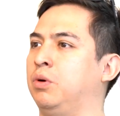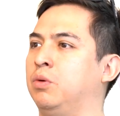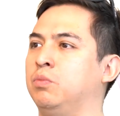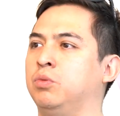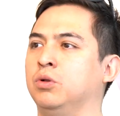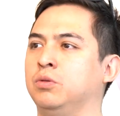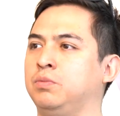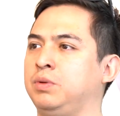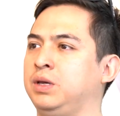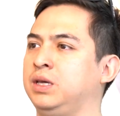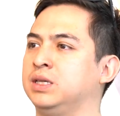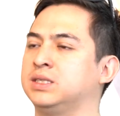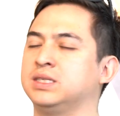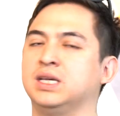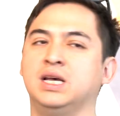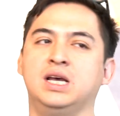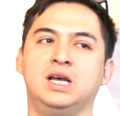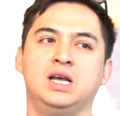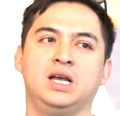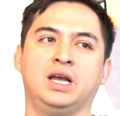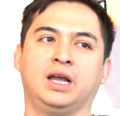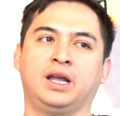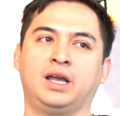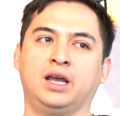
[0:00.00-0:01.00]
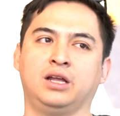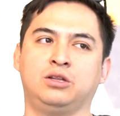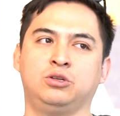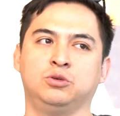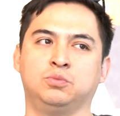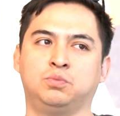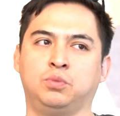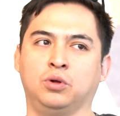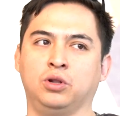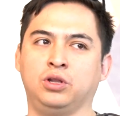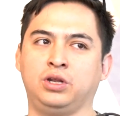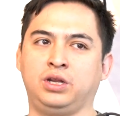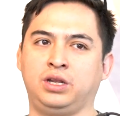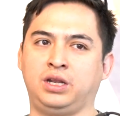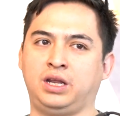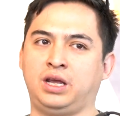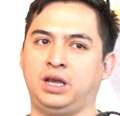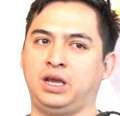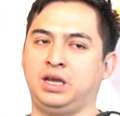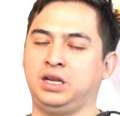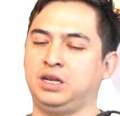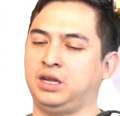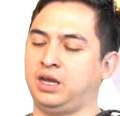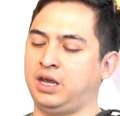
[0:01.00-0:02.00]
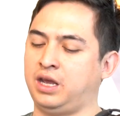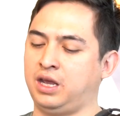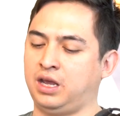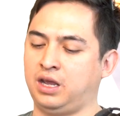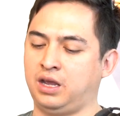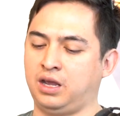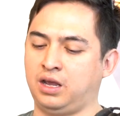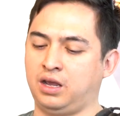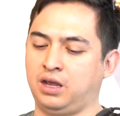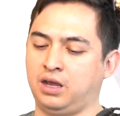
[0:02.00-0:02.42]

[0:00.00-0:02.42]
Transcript: Bumblebees get to pollinate